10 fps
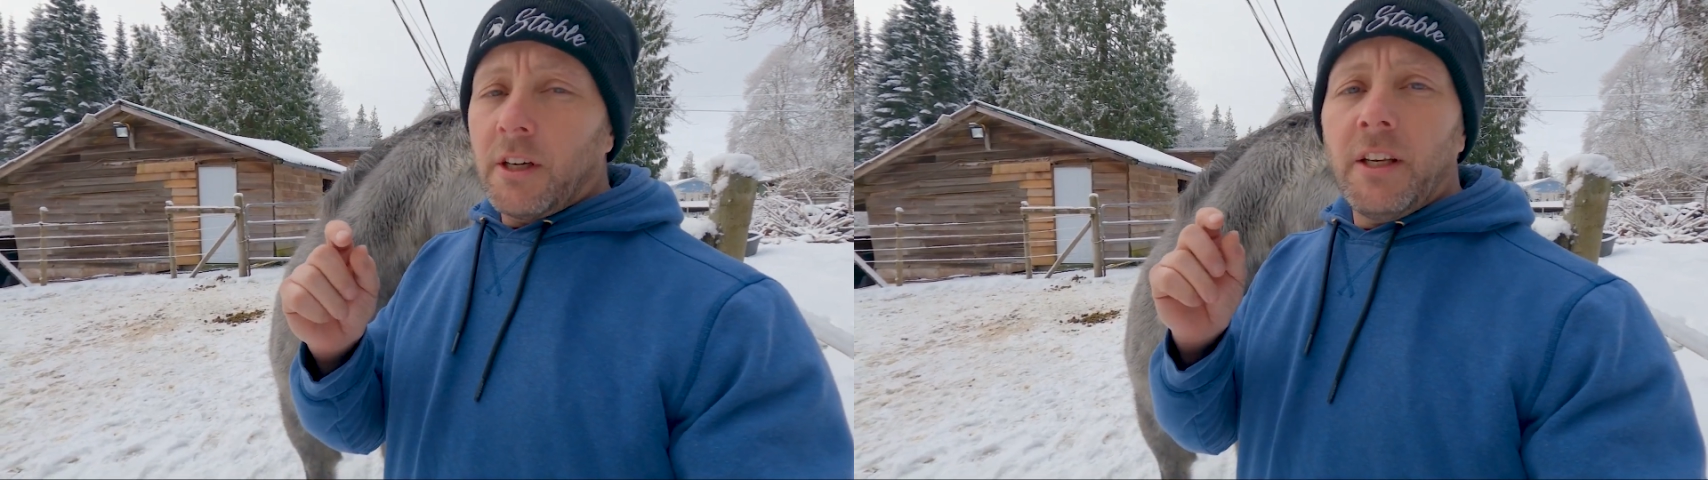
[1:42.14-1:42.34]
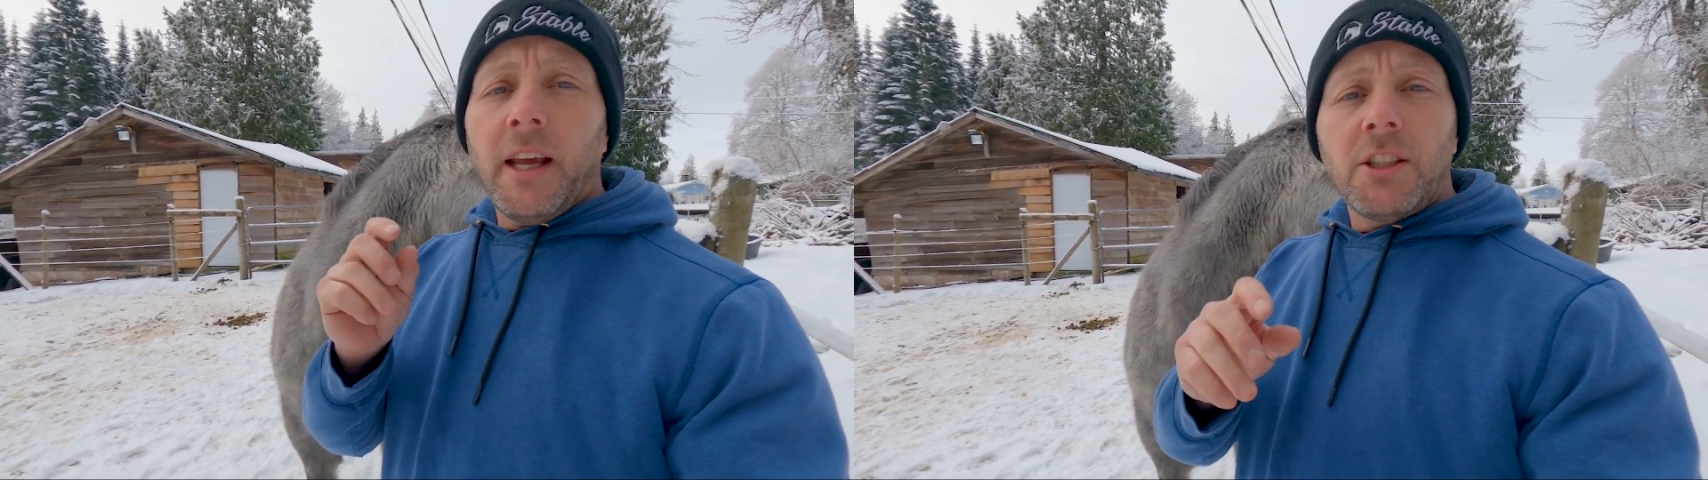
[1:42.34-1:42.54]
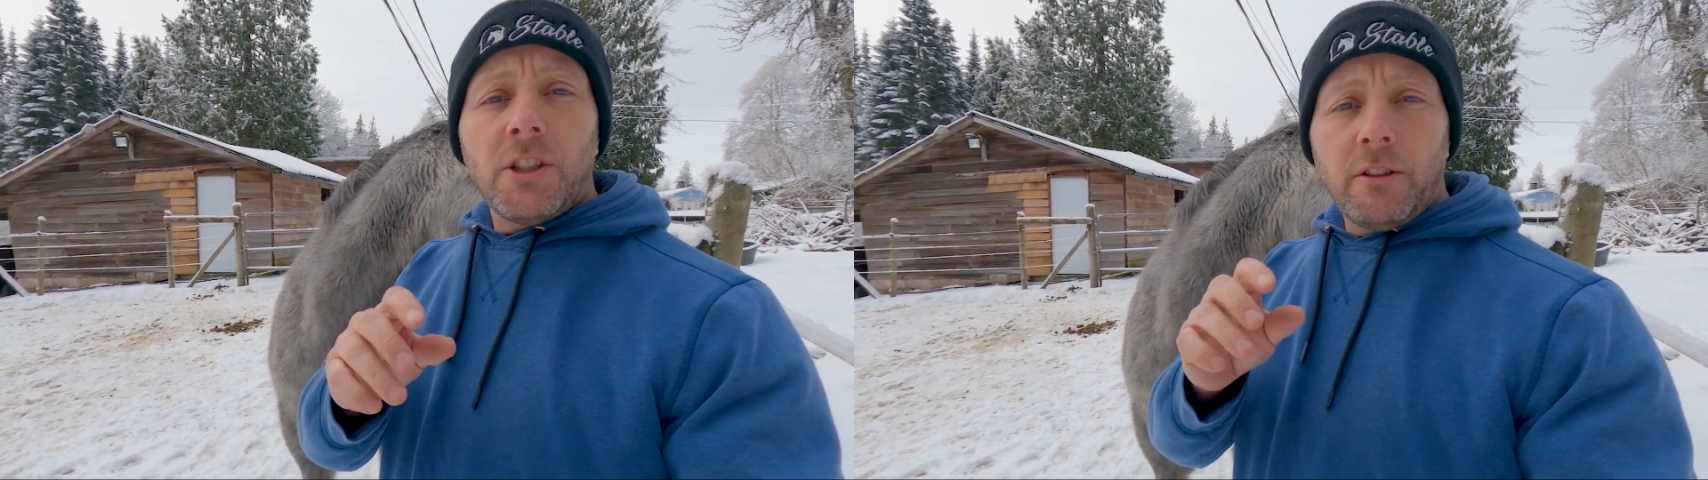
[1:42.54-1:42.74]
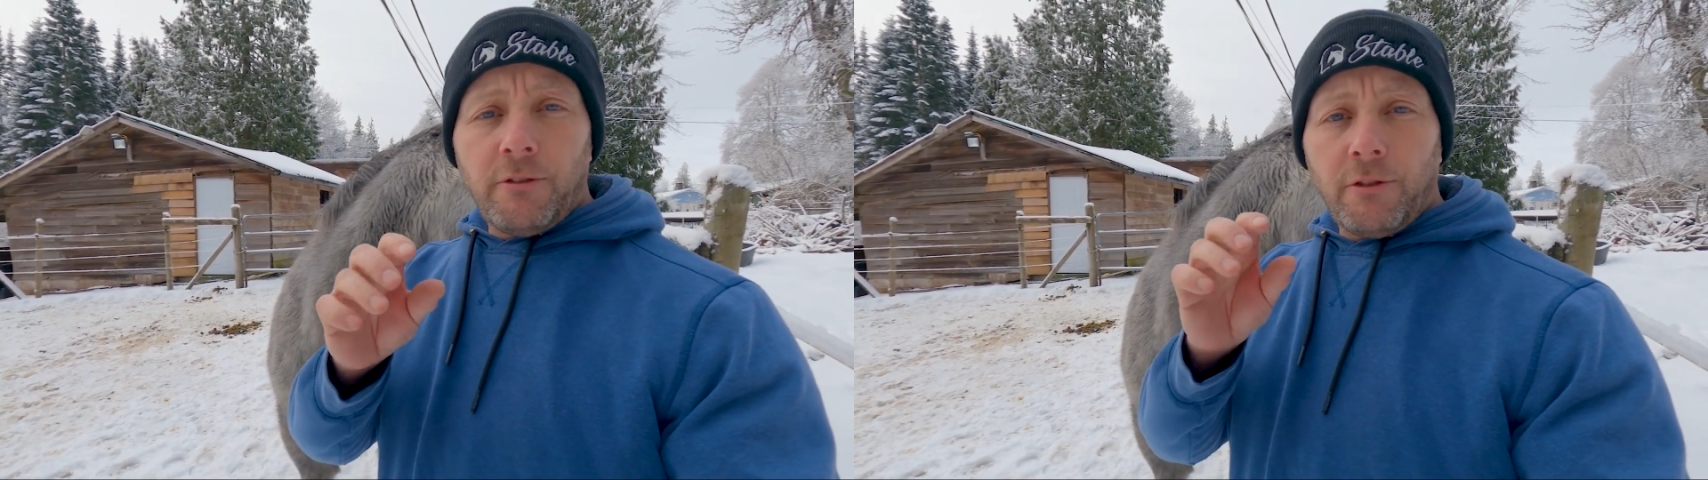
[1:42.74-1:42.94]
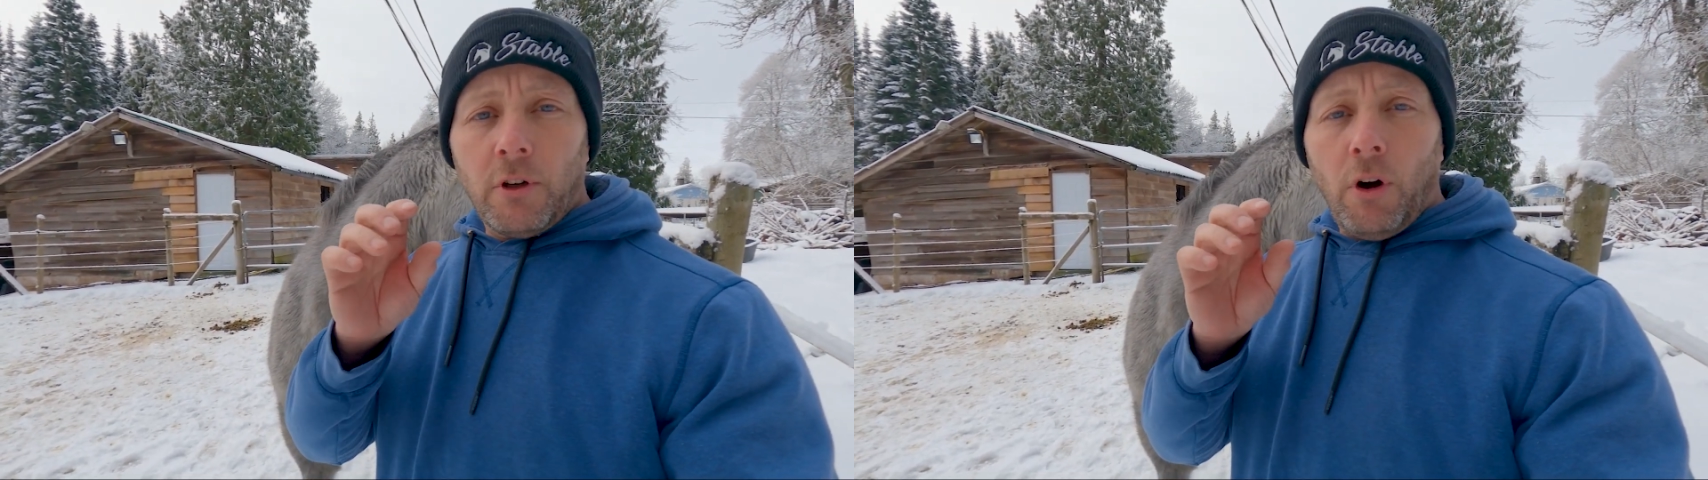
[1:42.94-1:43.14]

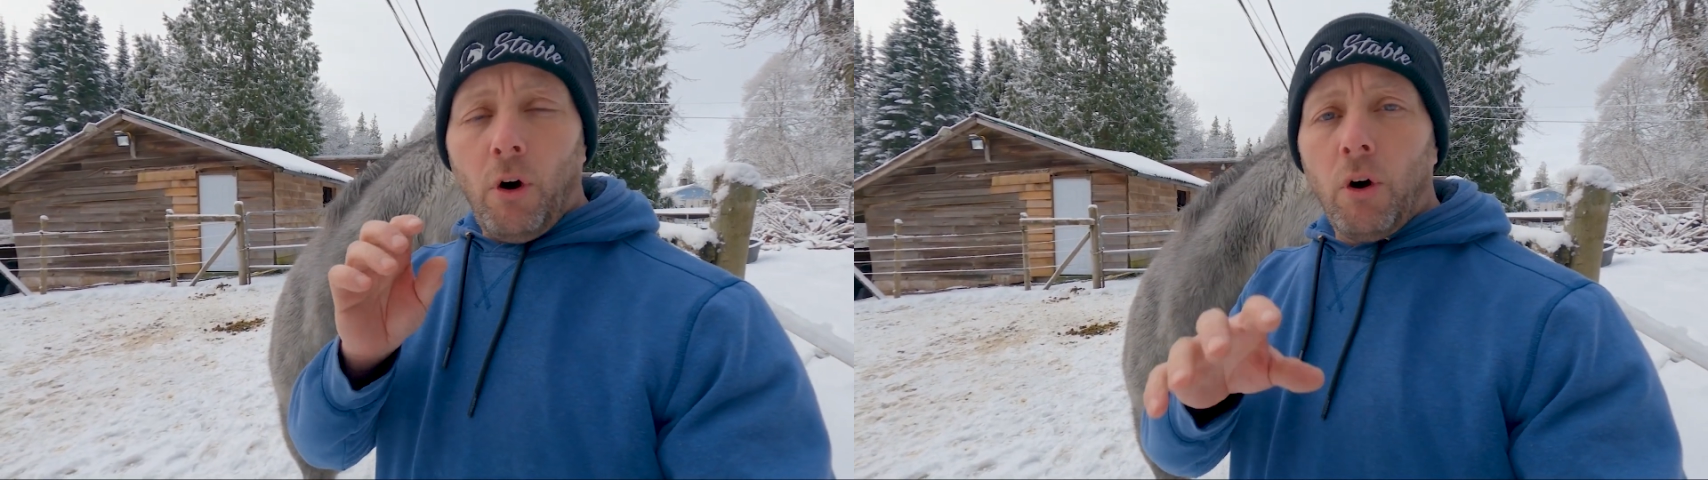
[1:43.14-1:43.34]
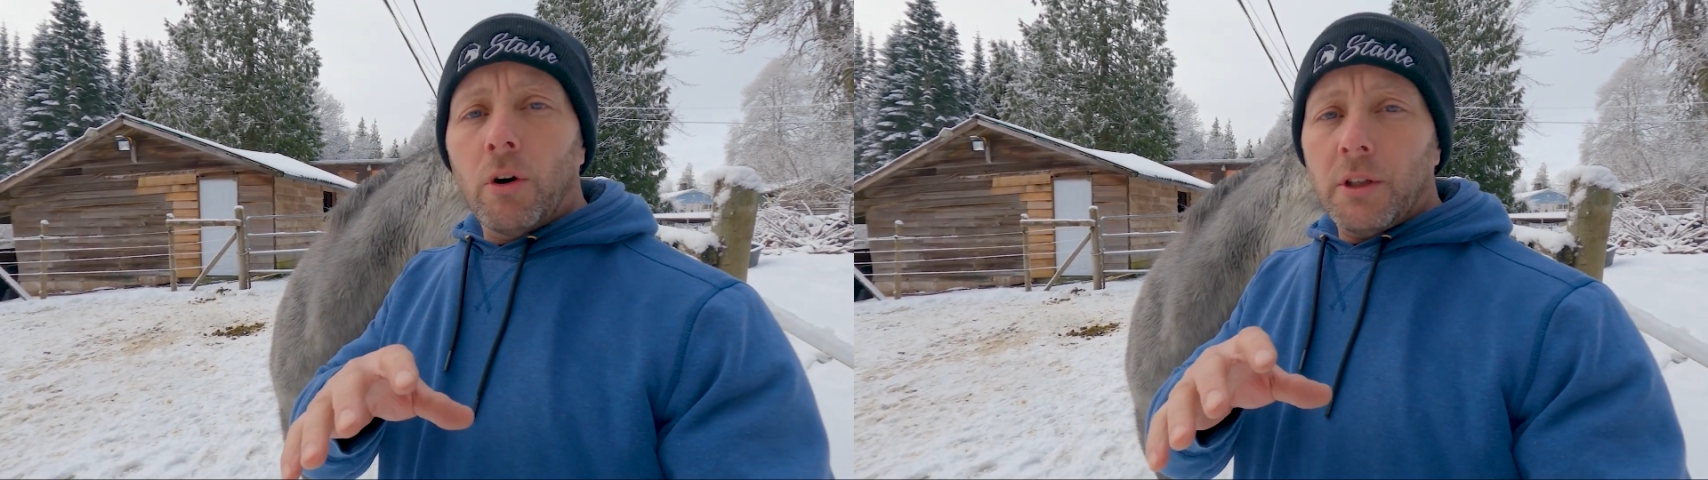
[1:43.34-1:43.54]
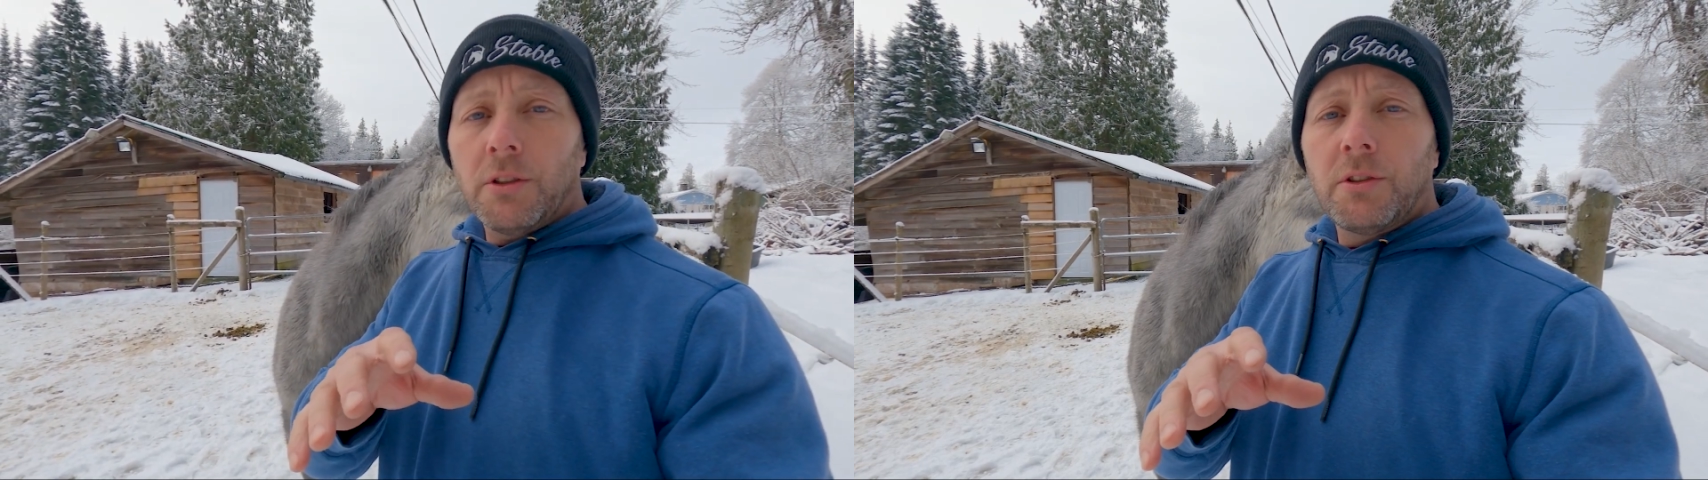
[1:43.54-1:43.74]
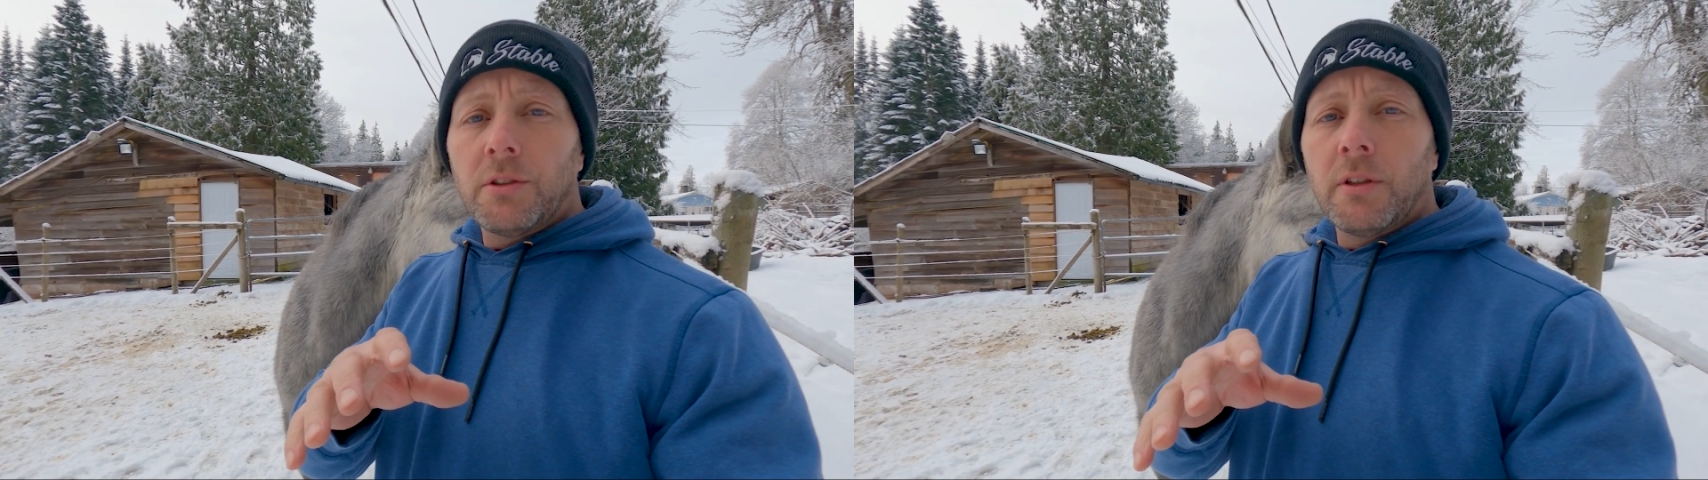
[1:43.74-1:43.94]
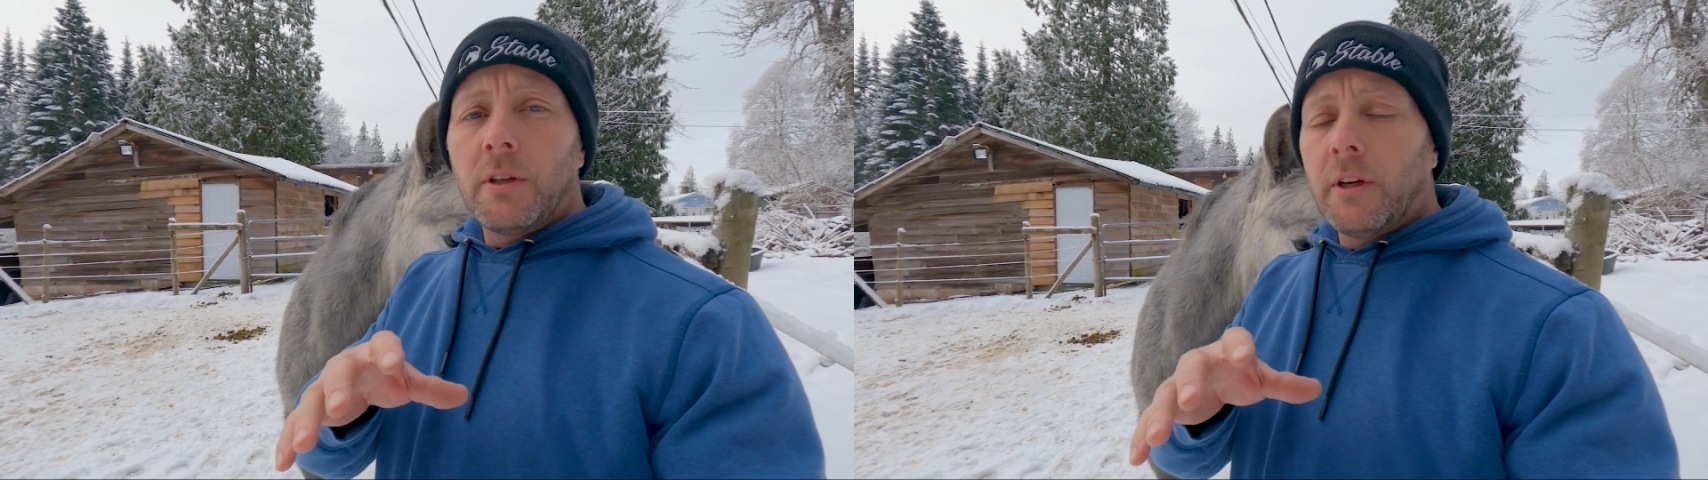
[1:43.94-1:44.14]
connection for a
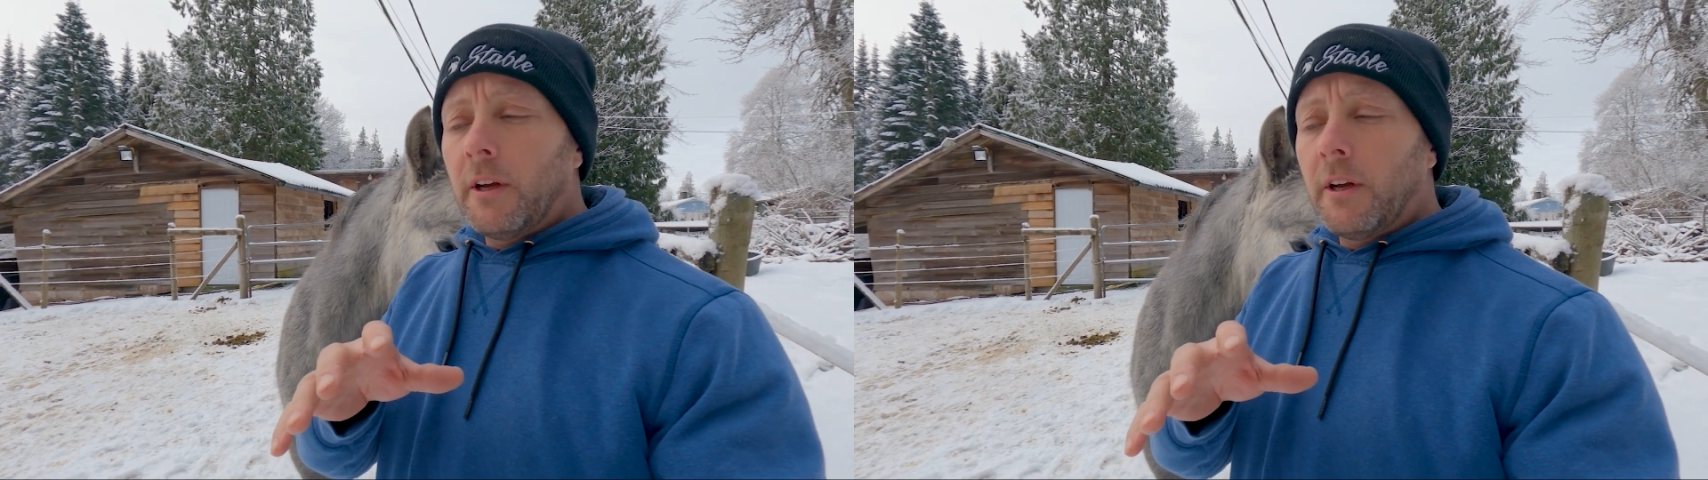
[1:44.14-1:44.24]
horse